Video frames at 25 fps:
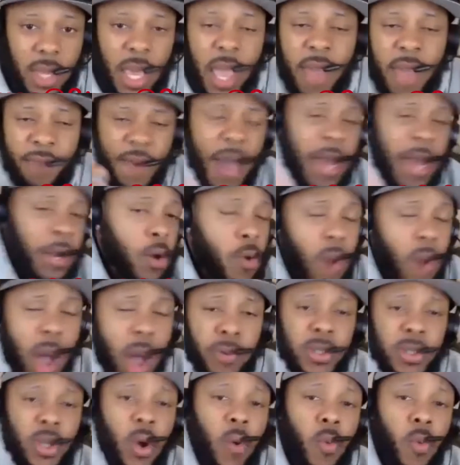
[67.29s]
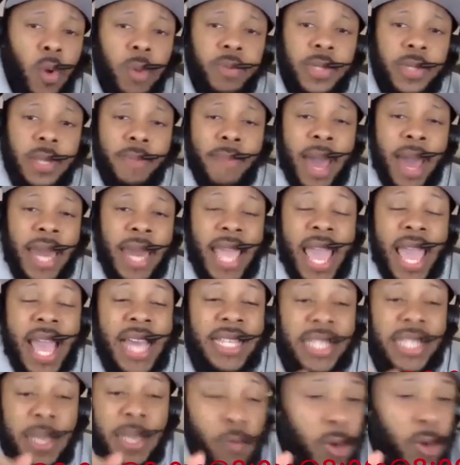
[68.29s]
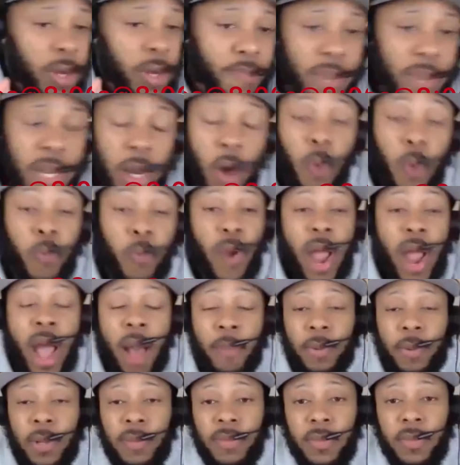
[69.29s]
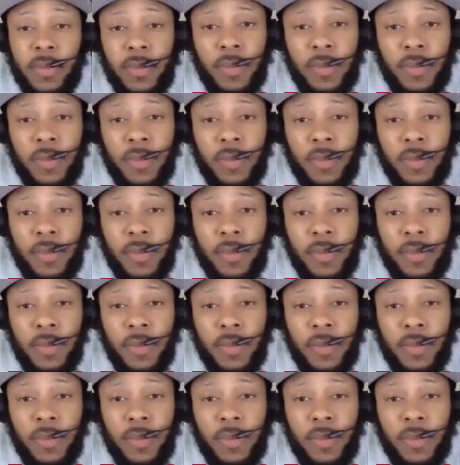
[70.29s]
If I knew I was gonna whoop somebody's ass, it wouldn't be no problem.